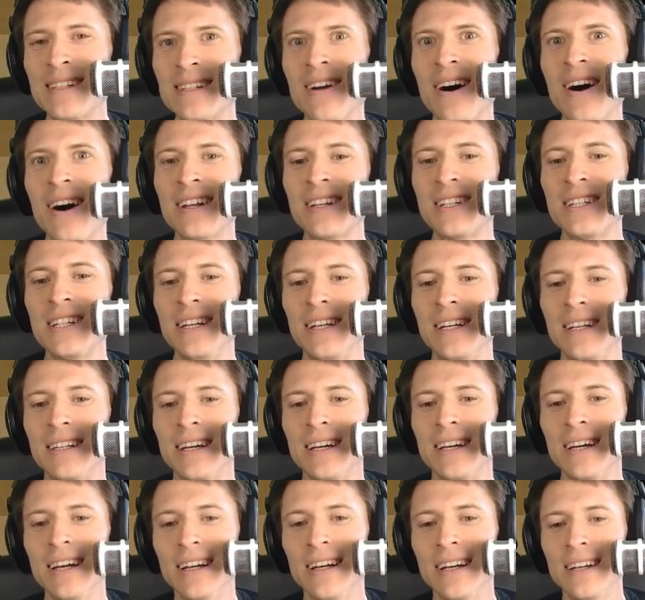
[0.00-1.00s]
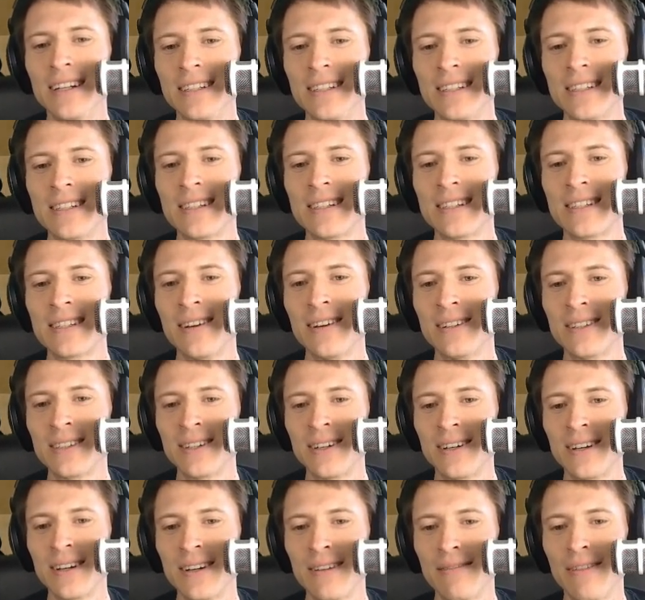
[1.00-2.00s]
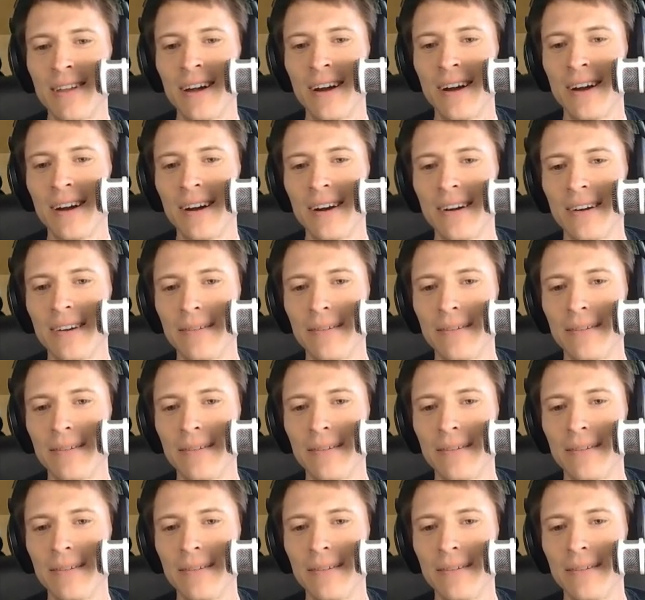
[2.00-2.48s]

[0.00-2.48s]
not a cheat, just as an alternative there.